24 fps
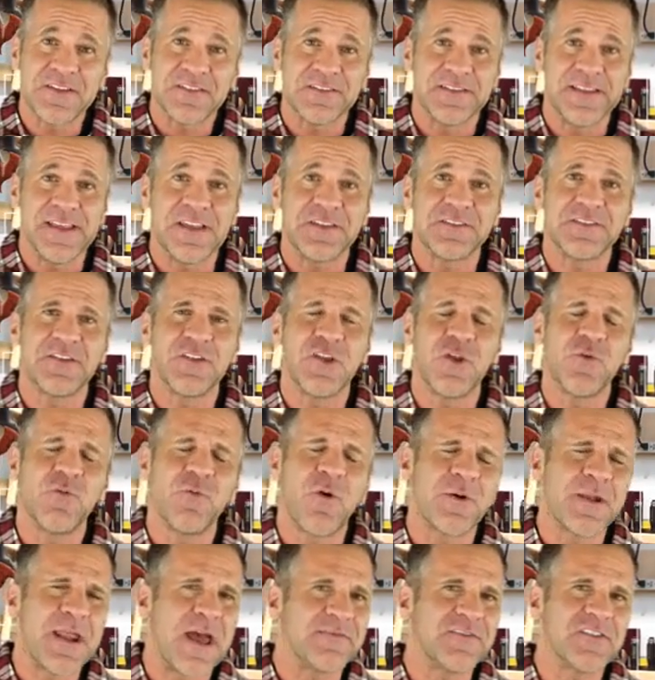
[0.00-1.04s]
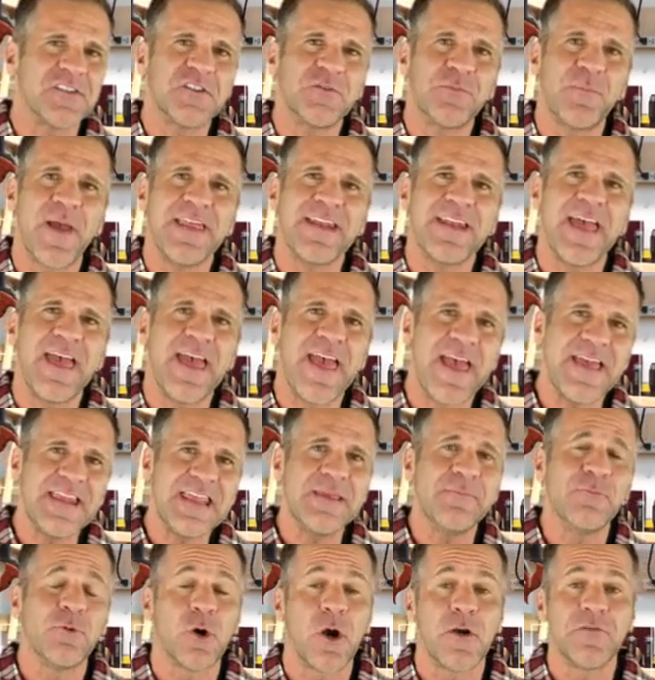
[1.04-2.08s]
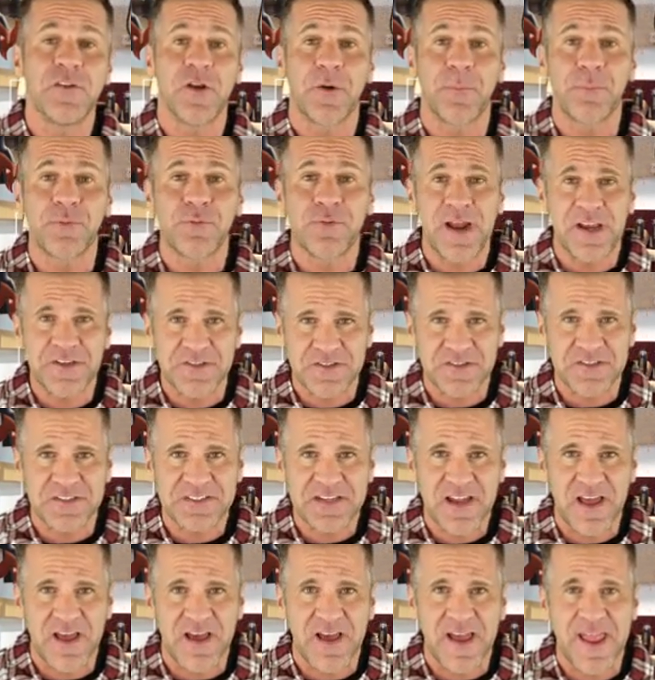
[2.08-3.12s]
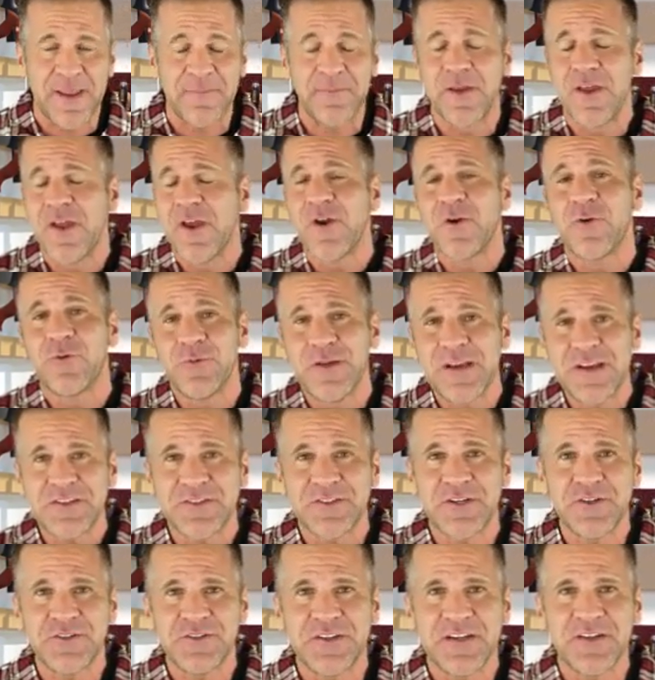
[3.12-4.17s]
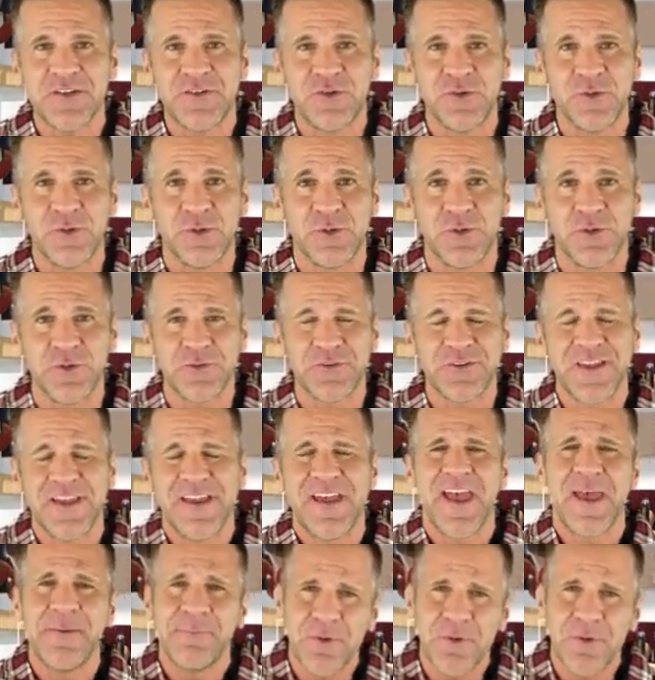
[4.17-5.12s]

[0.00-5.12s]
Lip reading: list, you won't have to spend any more of your precious time researching tools, and